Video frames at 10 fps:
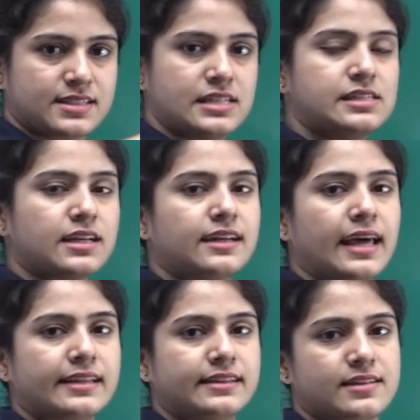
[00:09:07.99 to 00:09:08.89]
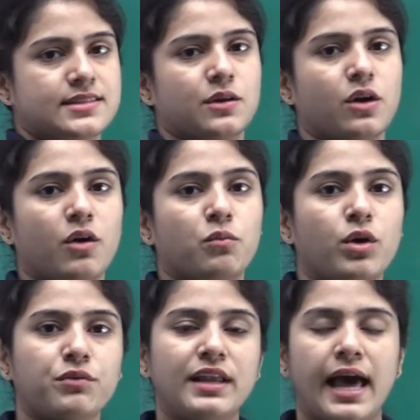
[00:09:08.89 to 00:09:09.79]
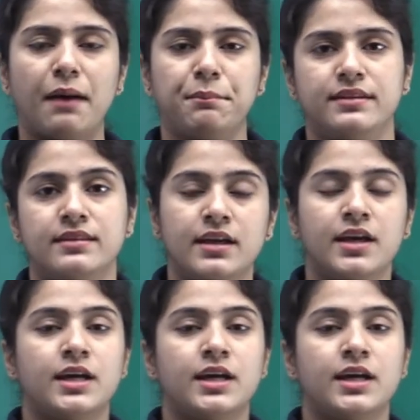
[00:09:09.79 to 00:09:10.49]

tilted like this, what will happen,